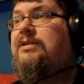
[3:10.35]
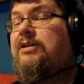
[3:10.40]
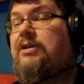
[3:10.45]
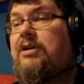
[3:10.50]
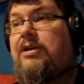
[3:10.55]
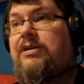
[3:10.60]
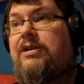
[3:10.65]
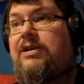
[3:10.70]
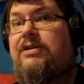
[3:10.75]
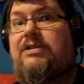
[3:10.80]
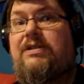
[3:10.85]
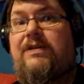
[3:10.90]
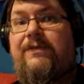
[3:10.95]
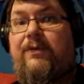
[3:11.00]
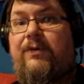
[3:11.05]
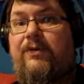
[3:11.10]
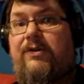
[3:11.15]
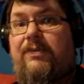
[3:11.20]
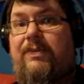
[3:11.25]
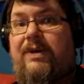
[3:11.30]
You could use the
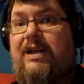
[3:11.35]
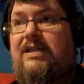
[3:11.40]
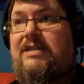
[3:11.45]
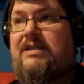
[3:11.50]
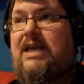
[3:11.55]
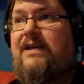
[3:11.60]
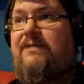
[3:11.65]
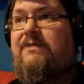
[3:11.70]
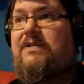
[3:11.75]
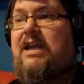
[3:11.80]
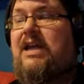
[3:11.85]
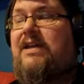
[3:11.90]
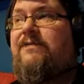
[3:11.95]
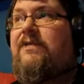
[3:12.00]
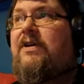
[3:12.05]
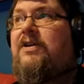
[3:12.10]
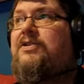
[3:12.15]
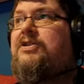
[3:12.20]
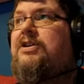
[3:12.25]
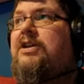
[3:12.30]
400 mini save state
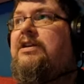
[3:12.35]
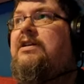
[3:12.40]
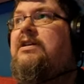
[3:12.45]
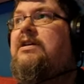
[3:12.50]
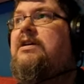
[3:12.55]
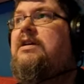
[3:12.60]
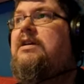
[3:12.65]
function,